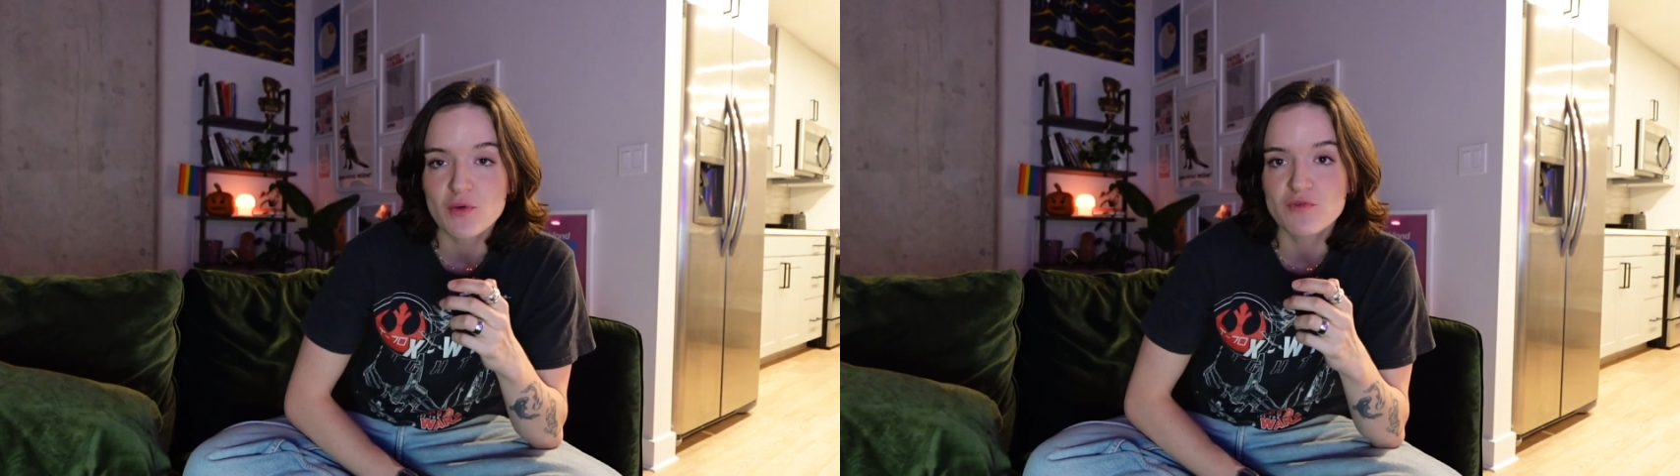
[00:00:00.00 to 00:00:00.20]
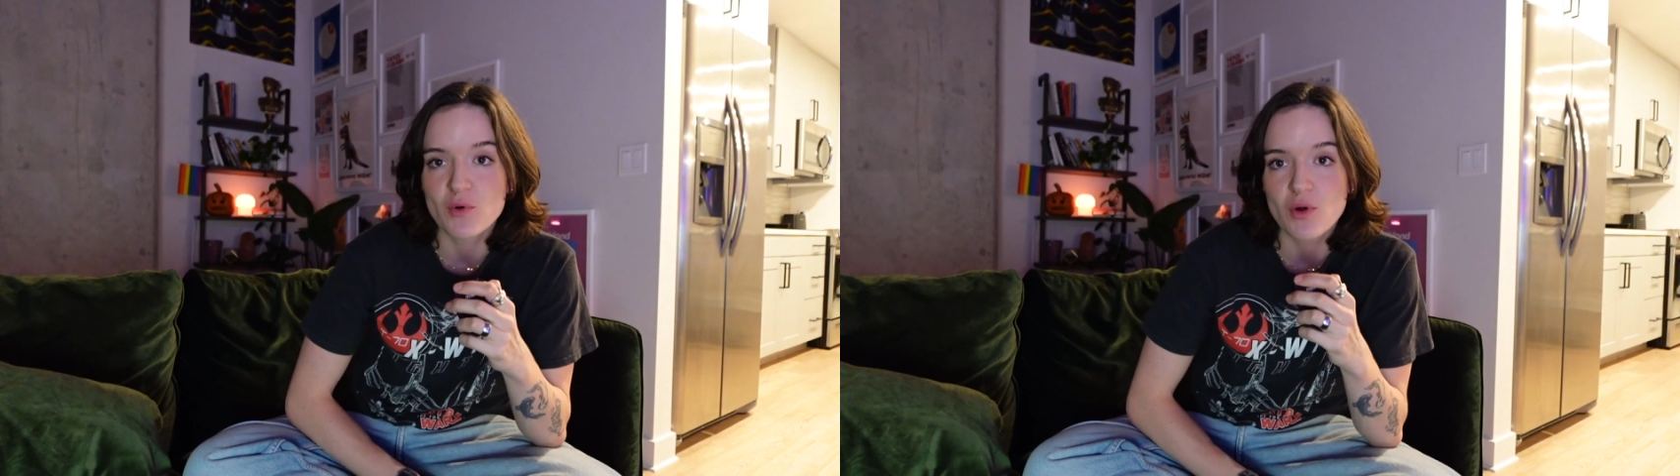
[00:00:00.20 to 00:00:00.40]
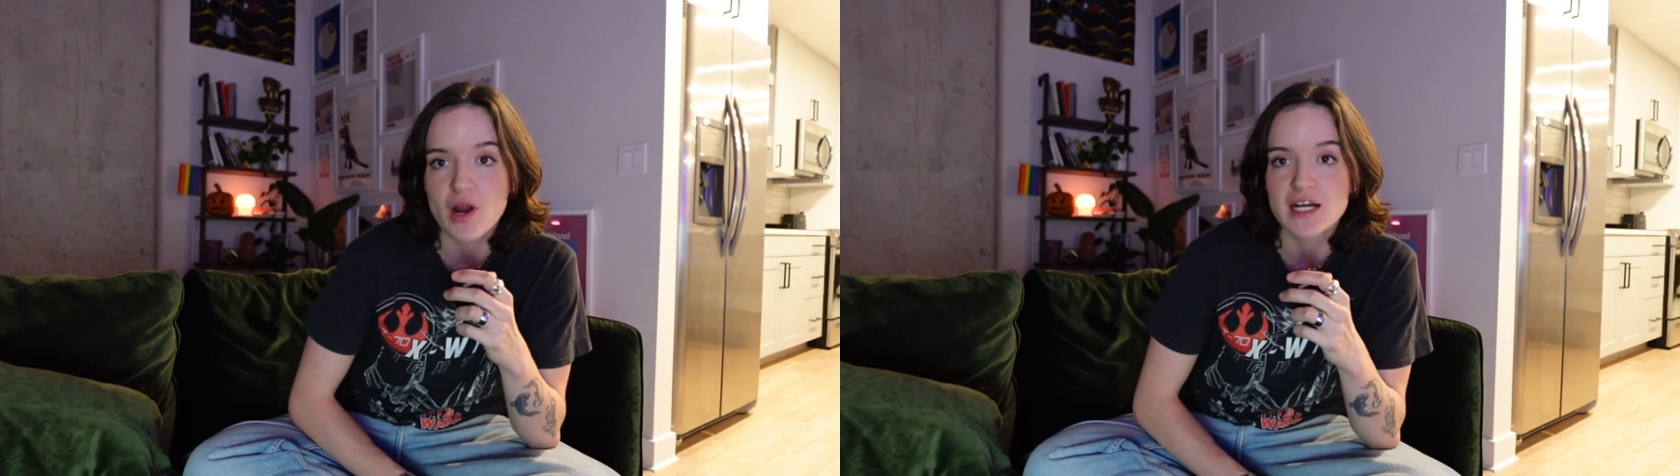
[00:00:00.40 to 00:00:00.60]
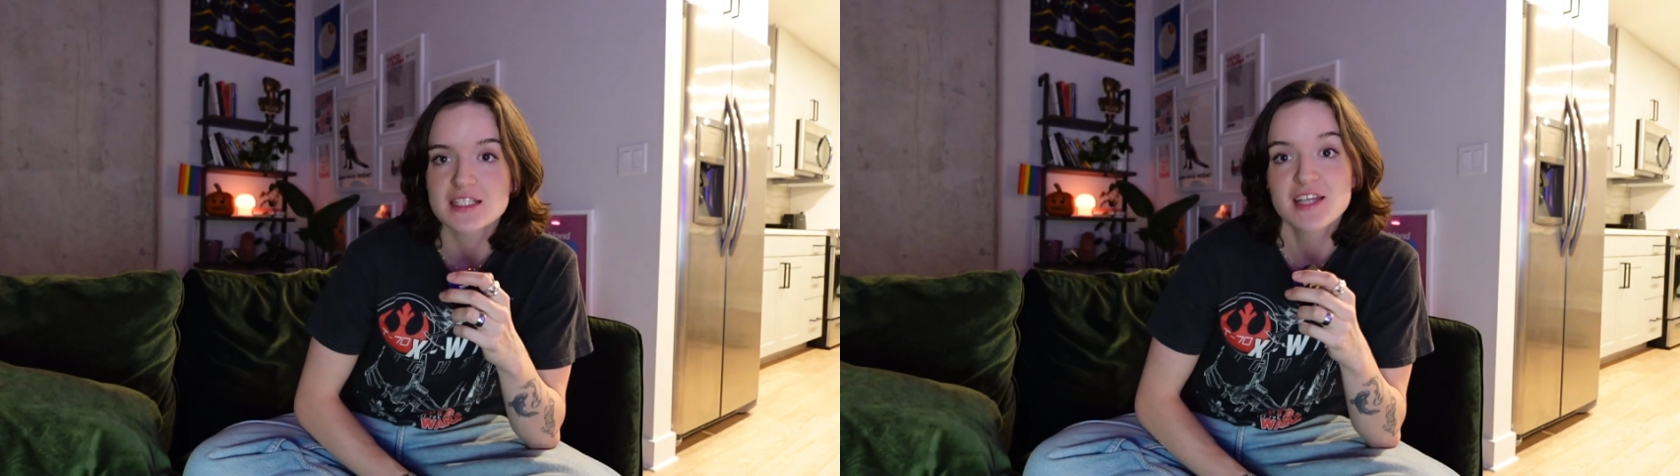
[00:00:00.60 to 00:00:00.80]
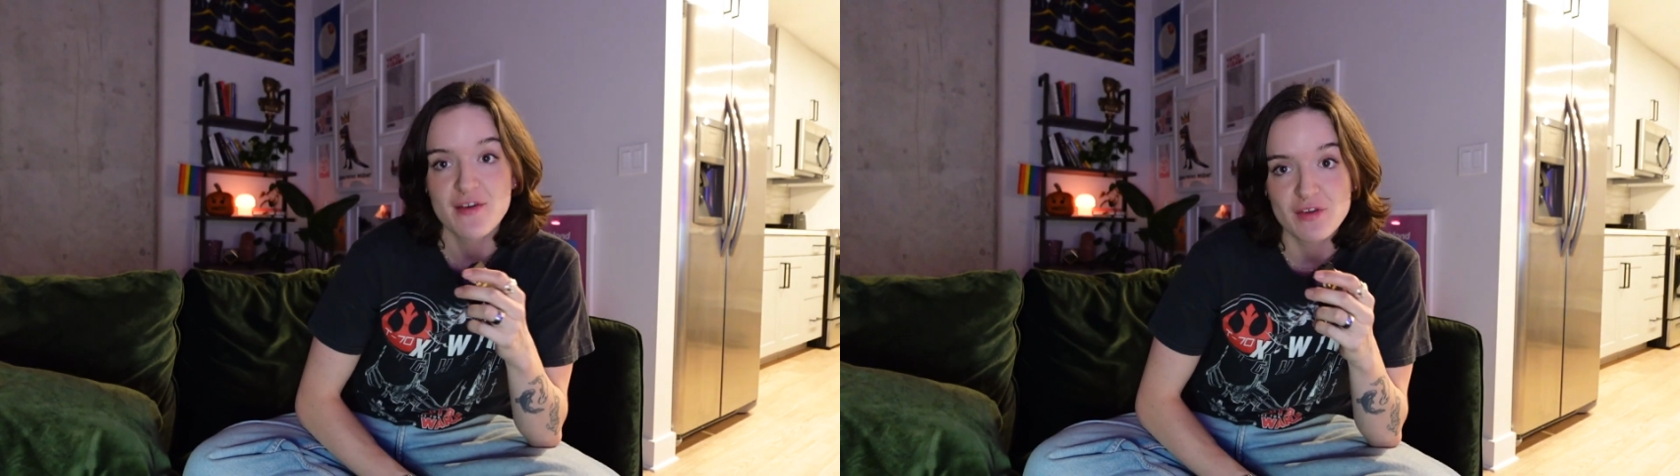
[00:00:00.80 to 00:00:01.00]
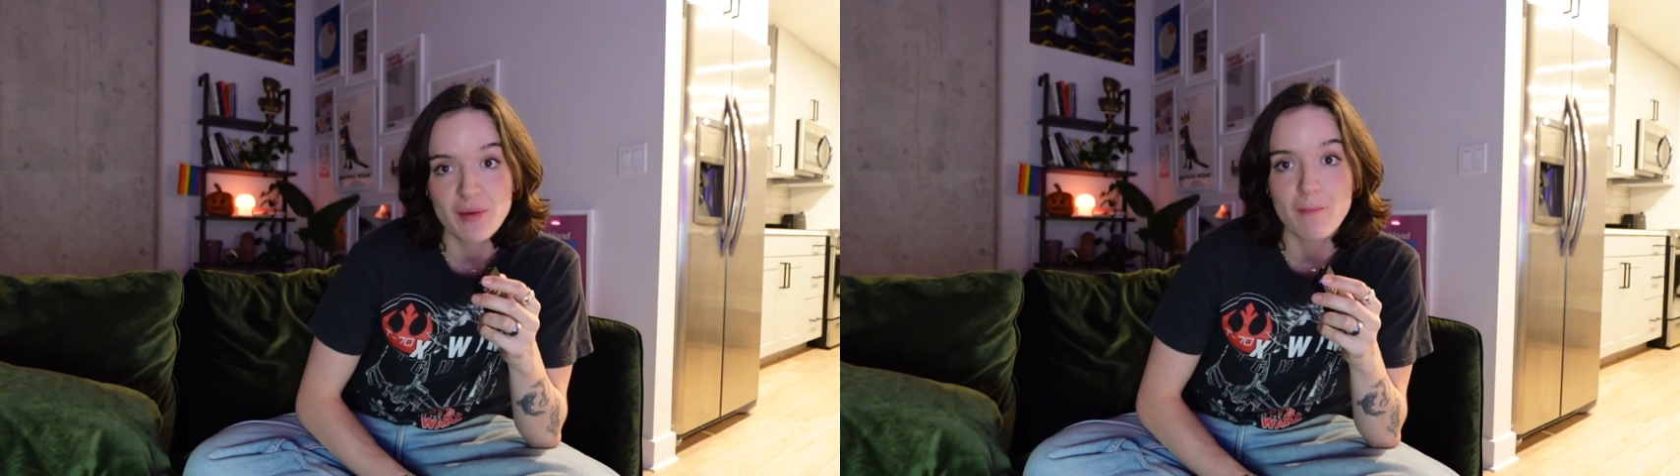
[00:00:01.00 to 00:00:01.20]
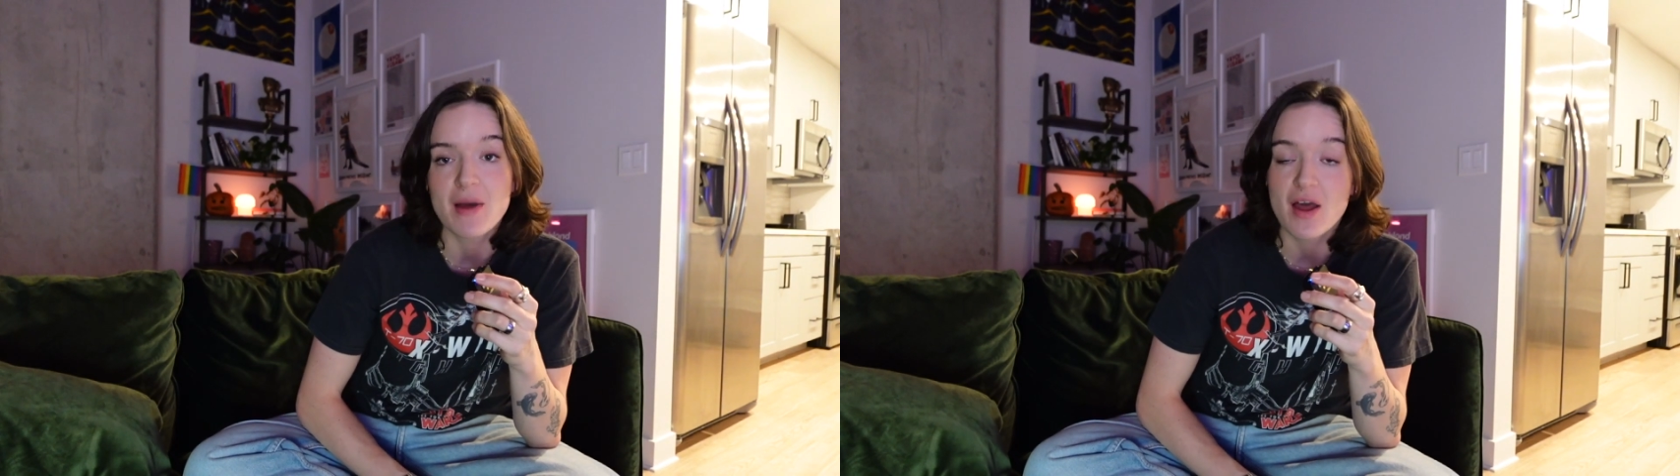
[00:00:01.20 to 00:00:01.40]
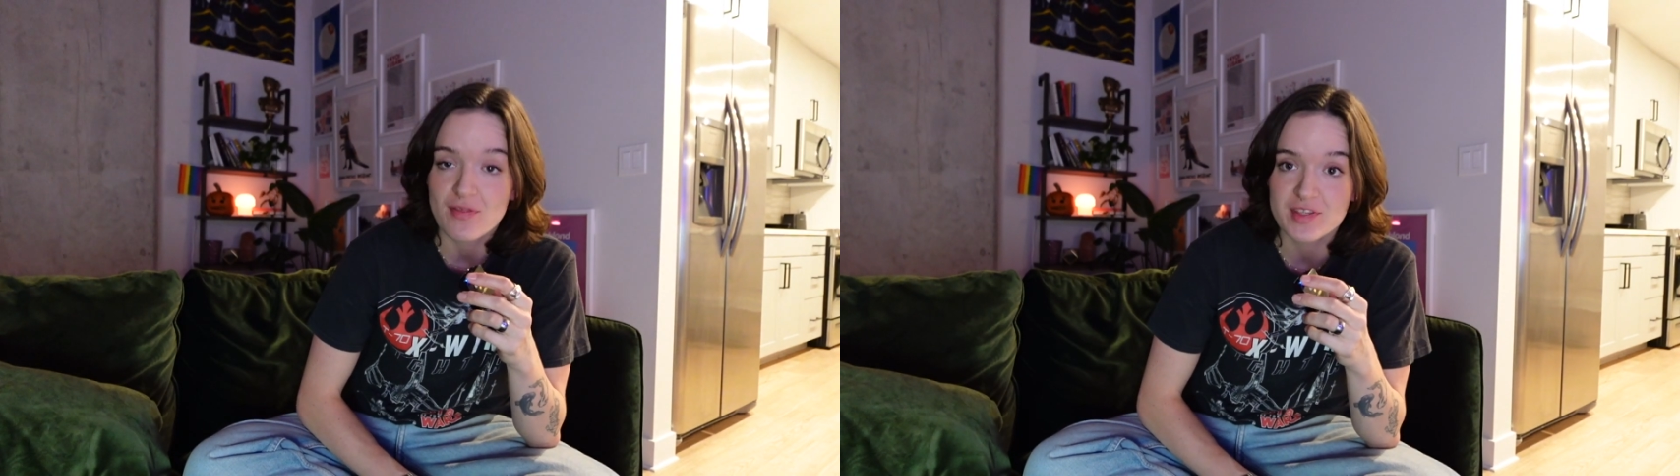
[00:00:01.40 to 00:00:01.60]
for seven
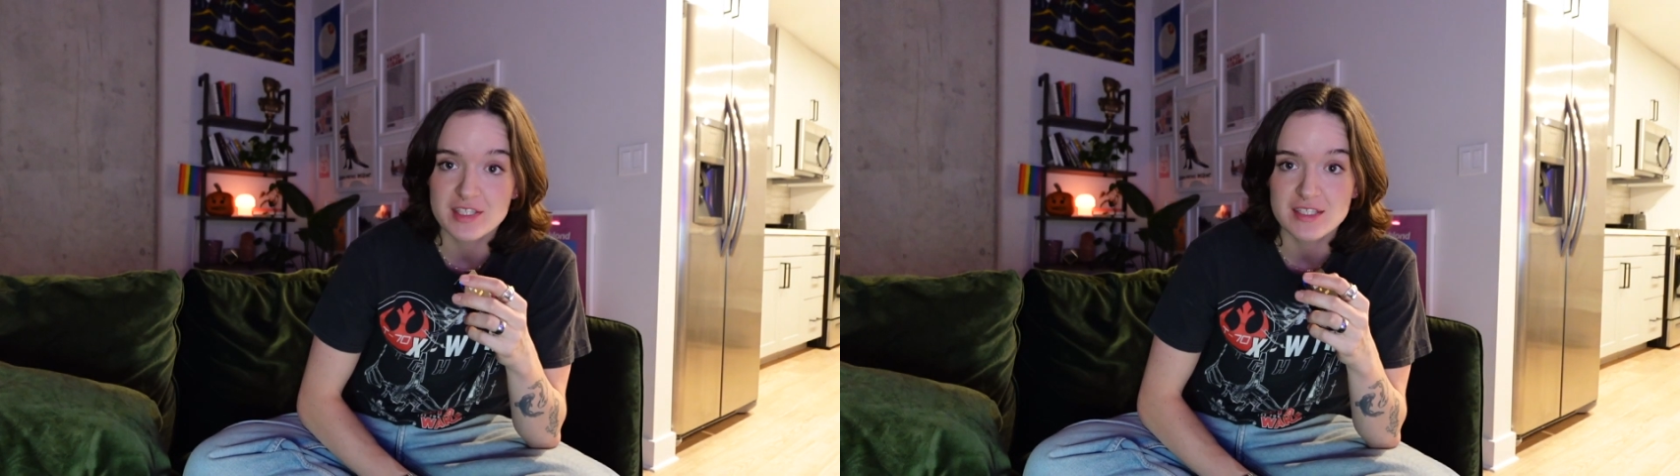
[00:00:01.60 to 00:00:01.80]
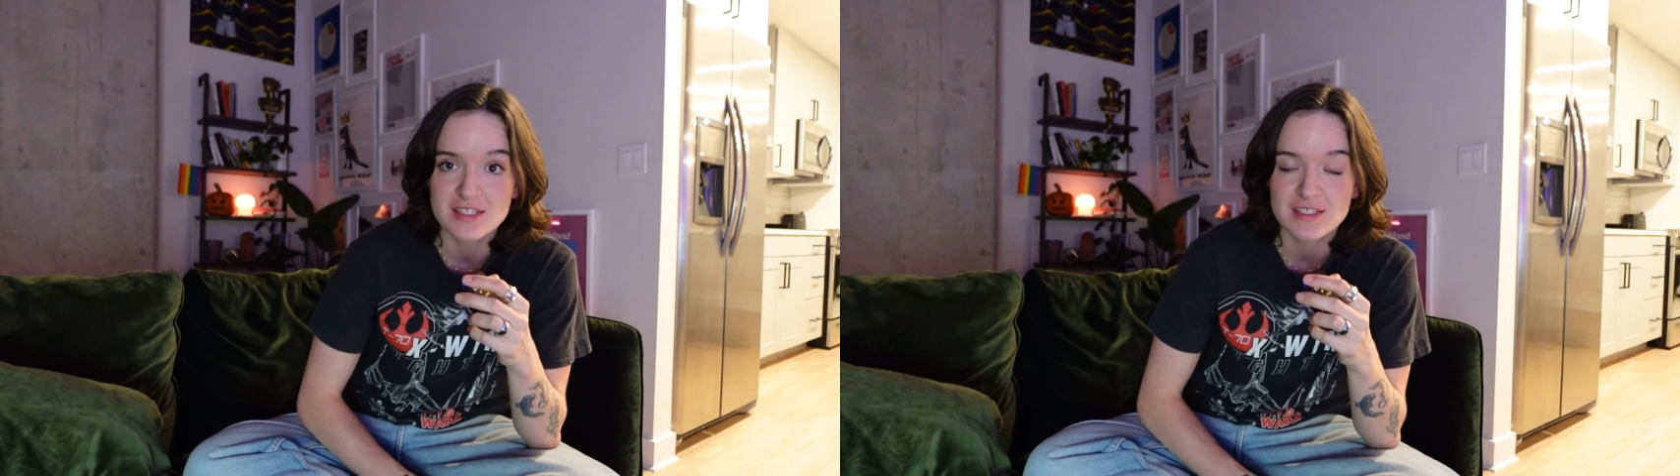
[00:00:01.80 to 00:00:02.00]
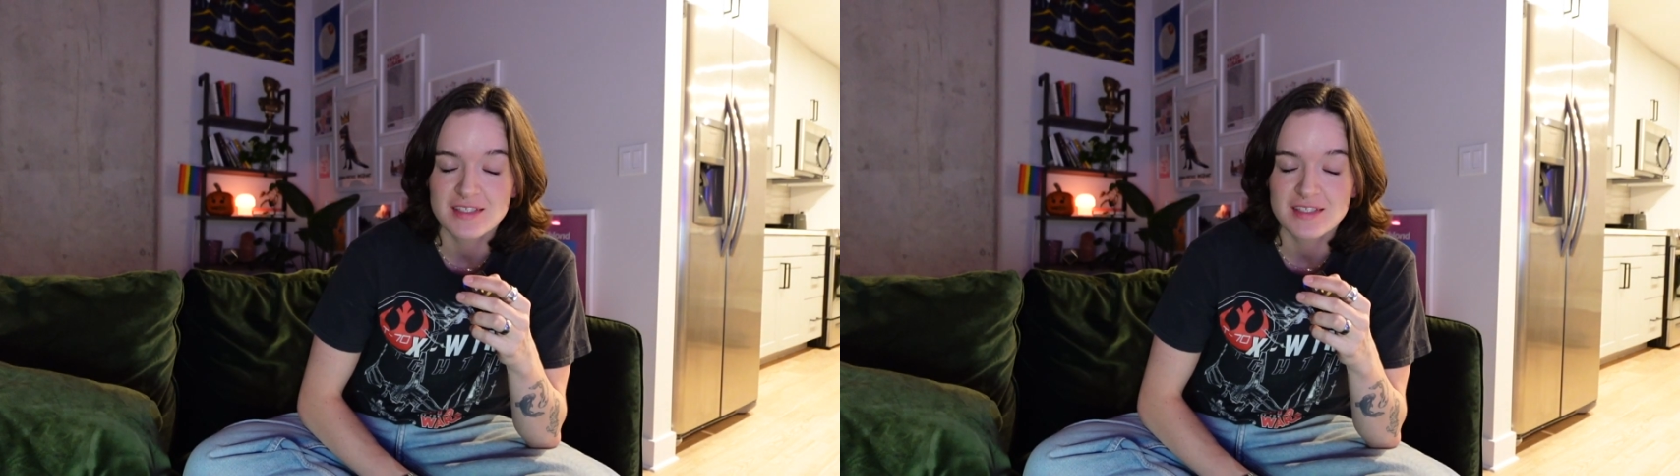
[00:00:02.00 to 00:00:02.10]
months.